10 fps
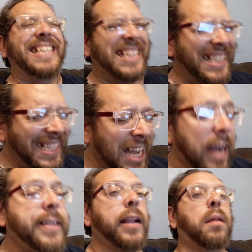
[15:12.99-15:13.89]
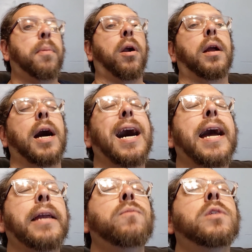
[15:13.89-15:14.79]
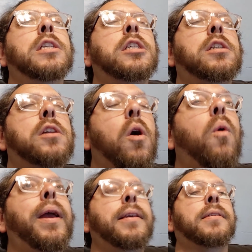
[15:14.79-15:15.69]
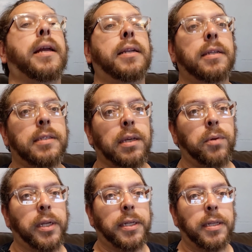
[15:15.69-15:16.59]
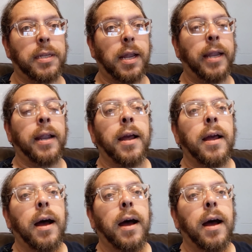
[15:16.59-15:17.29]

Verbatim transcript: He knocked it out of the park. I was so excited to see what he did tonight.